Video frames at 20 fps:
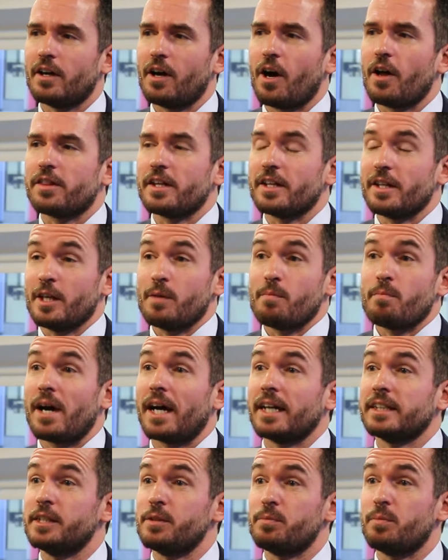I think the
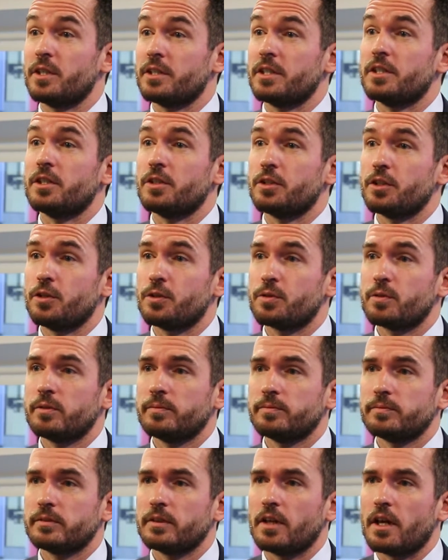impact is business as usual.
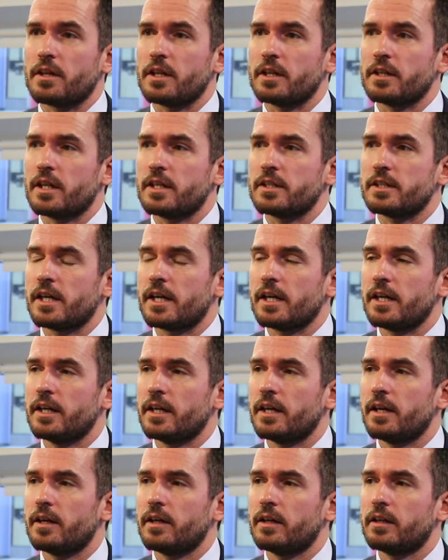I think there's
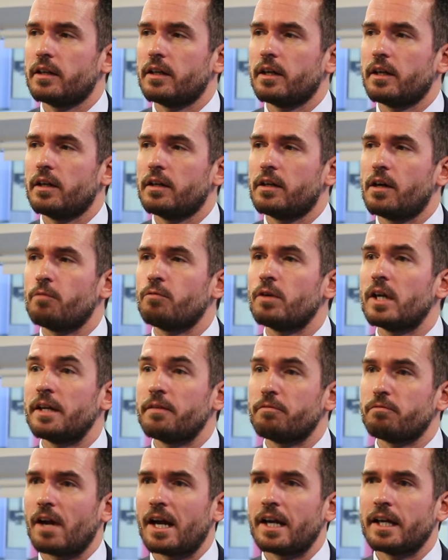a
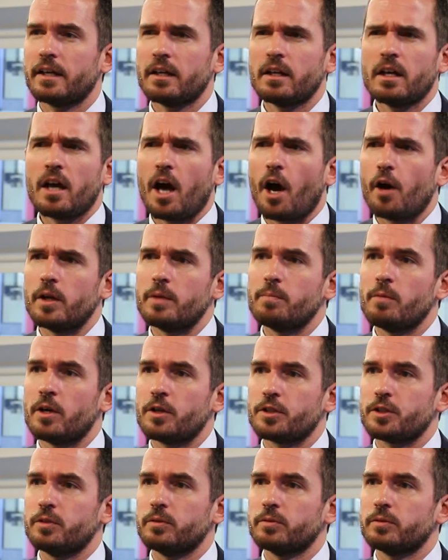relief rally, only
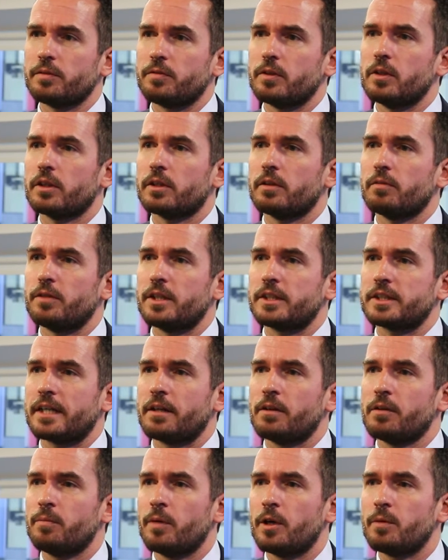marginal if you look at risk
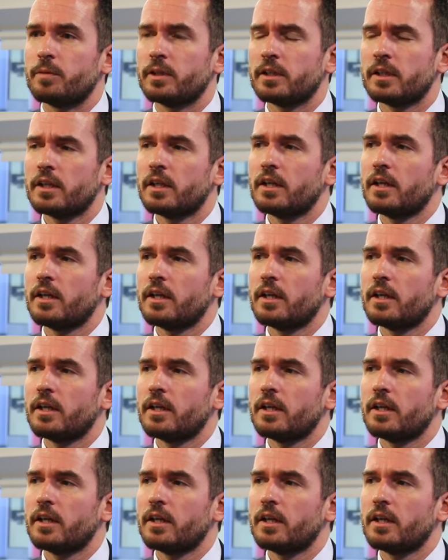at the moment.